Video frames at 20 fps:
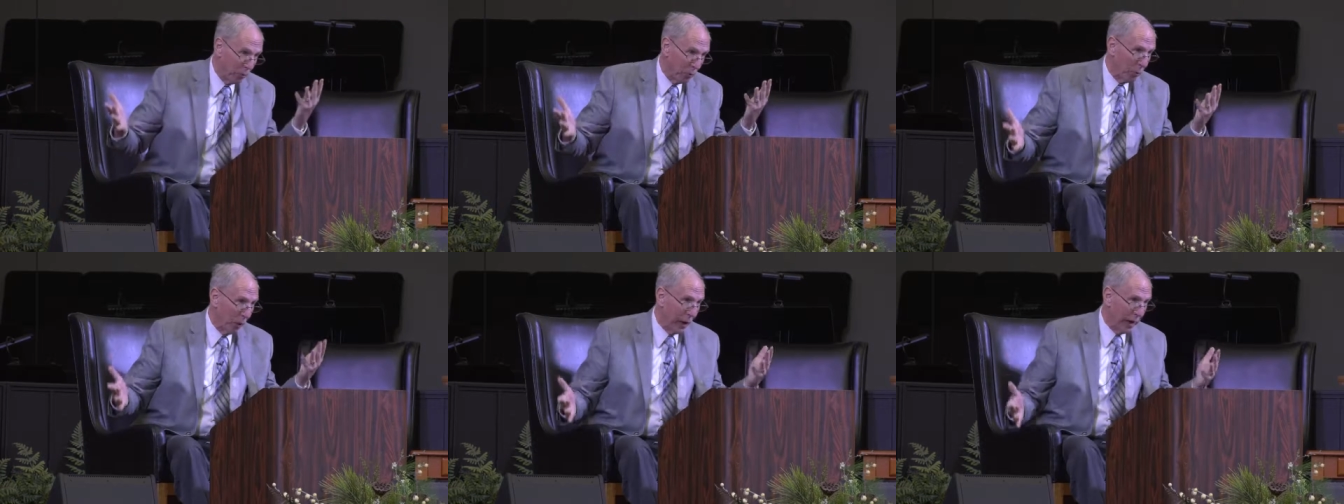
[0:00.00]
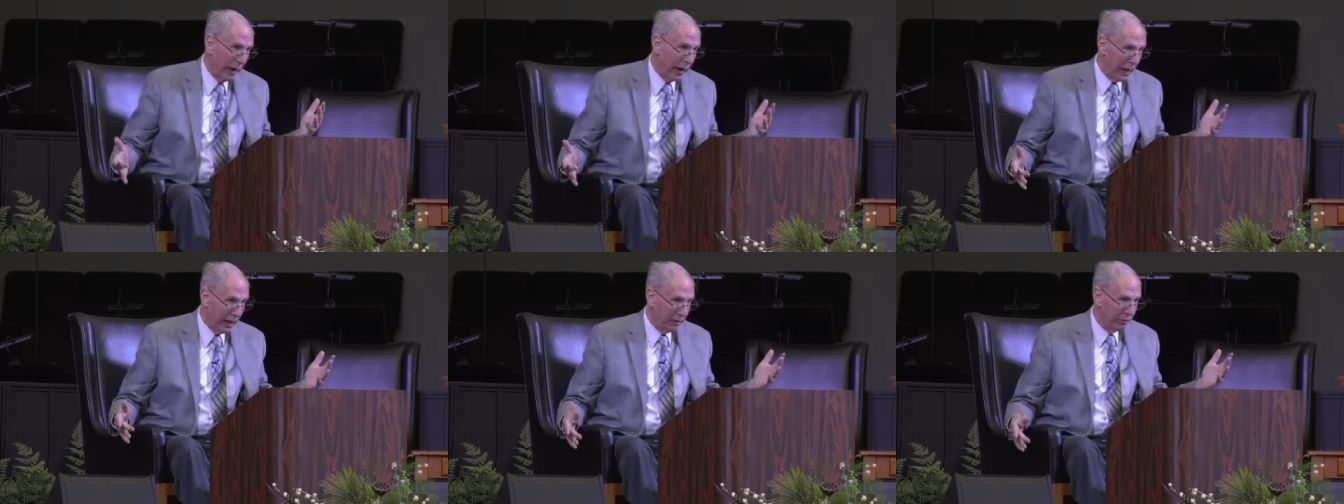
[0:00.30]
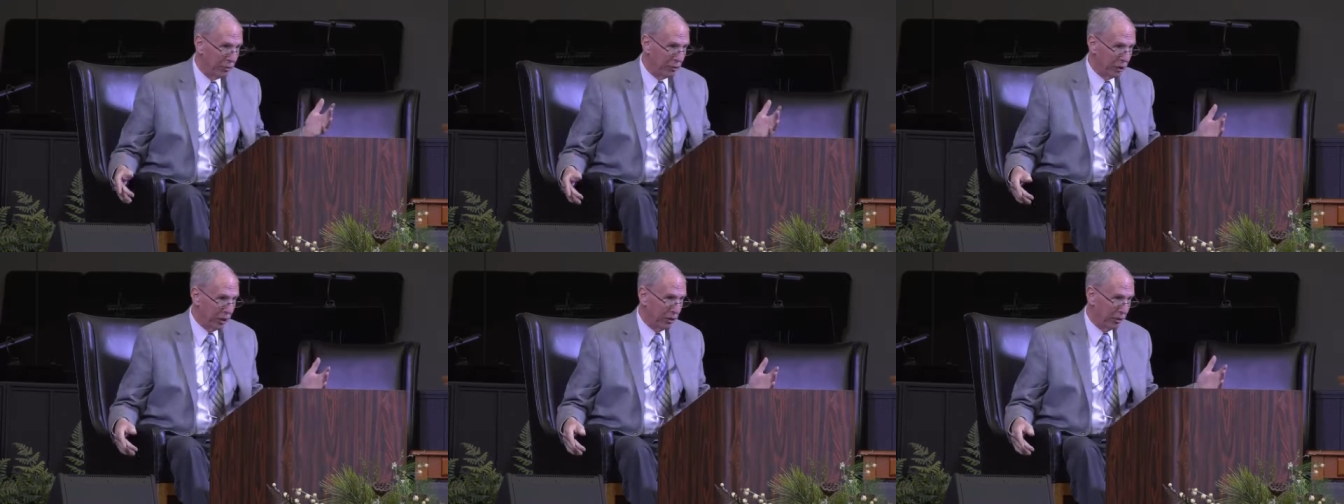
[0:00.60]
away
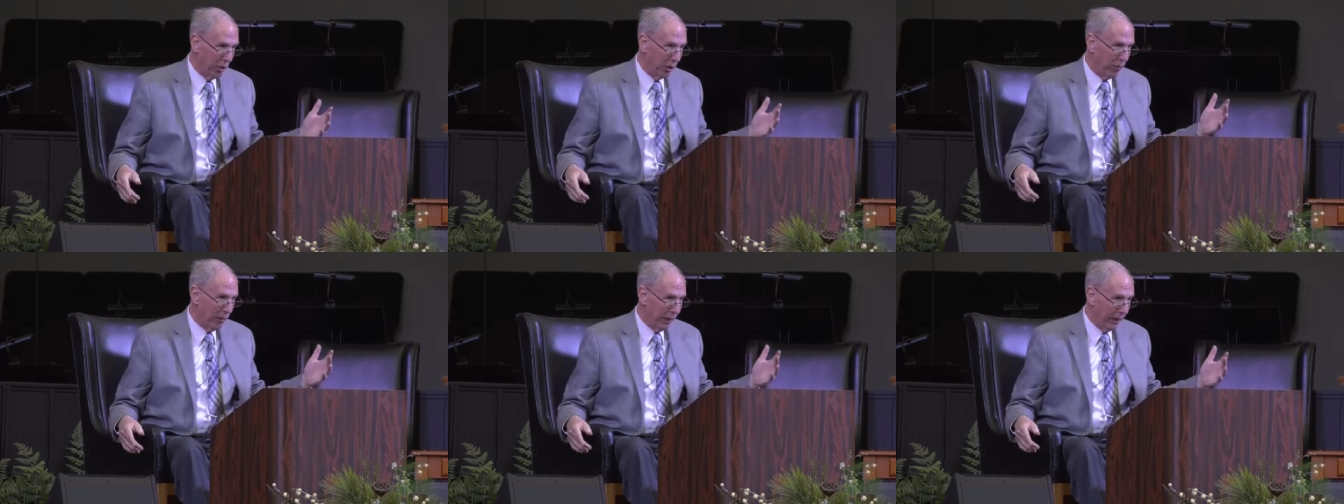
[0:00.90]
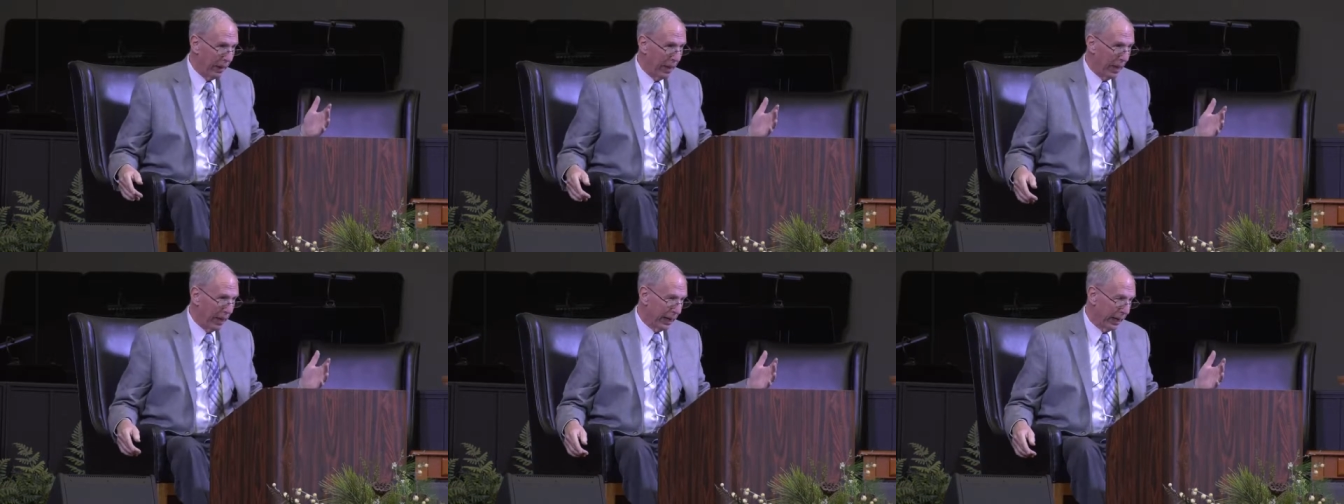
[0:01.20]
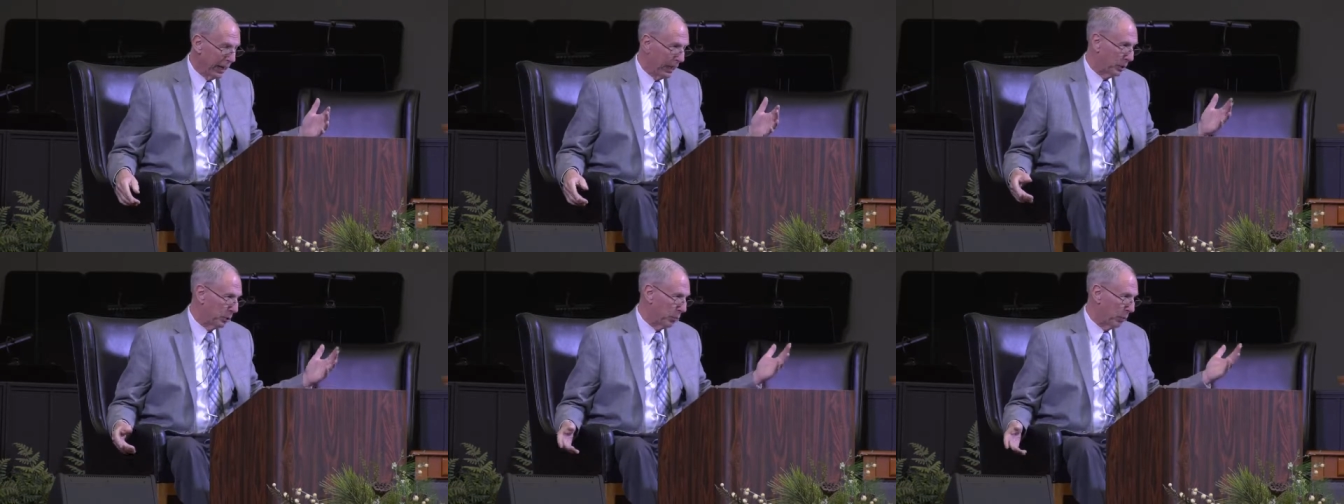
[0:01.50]
and she told me,
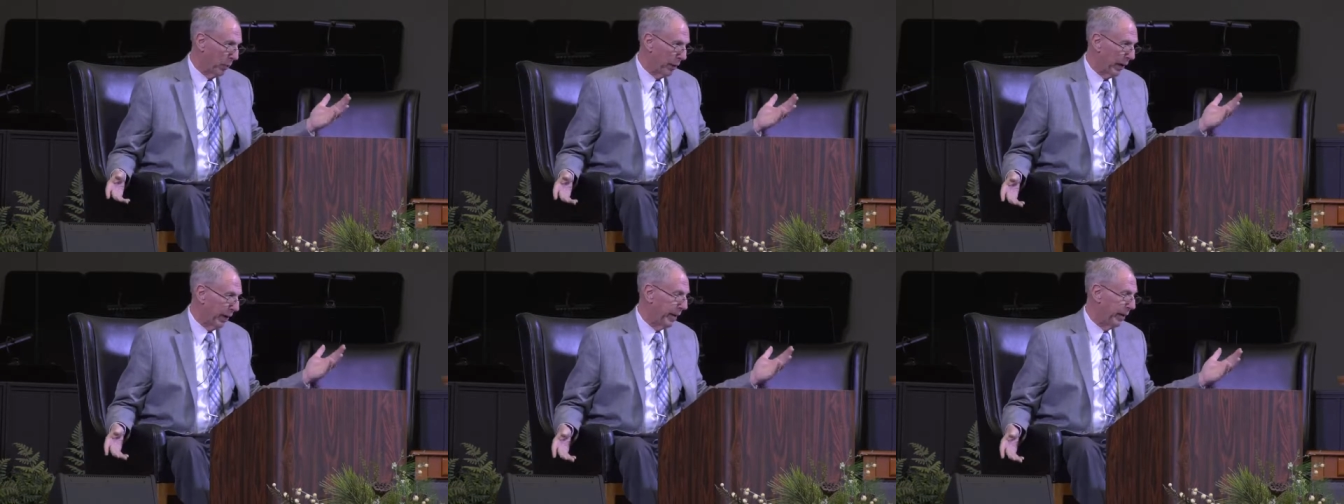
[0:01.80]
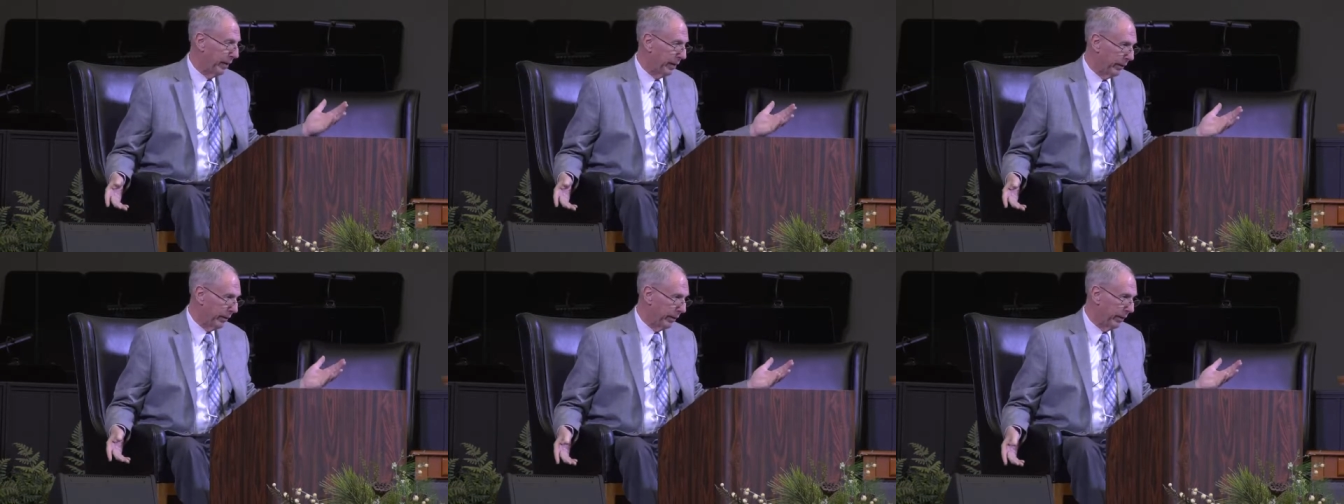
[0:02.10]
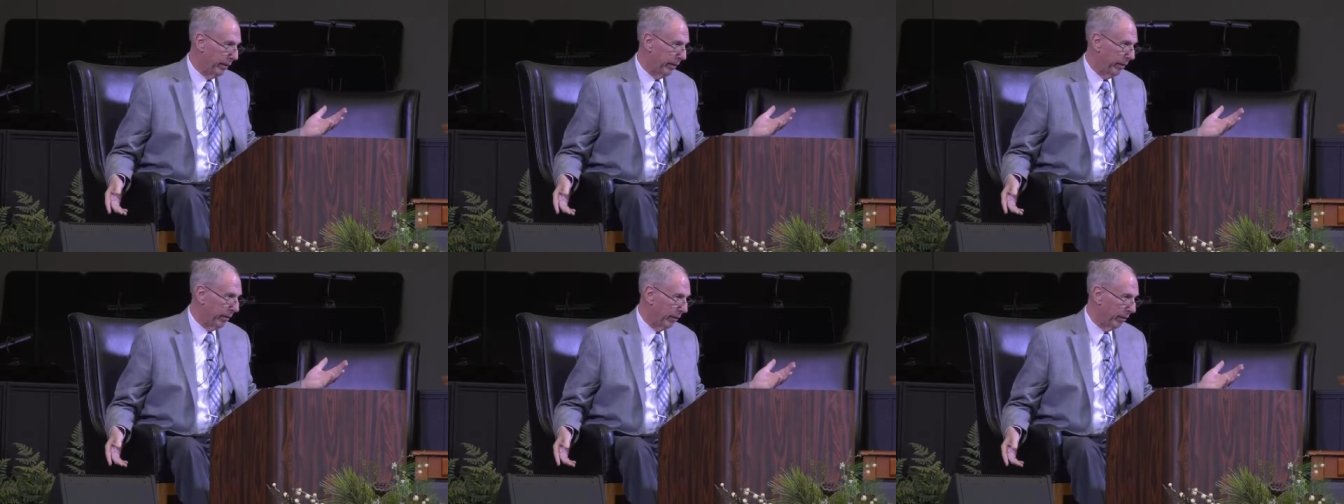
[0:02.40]
guess what, I hit a
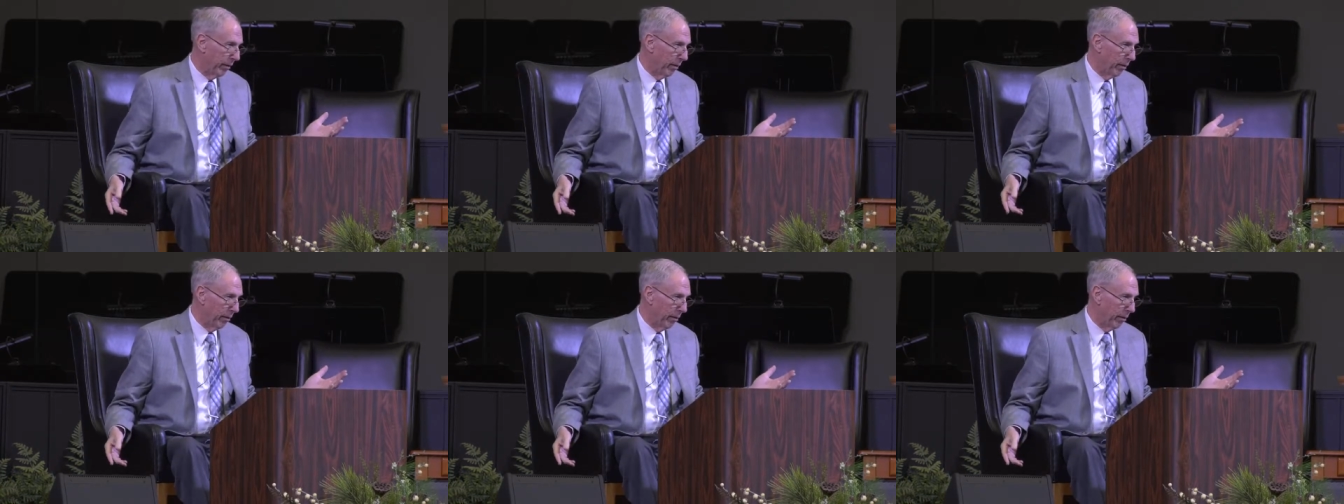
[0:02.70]
deer.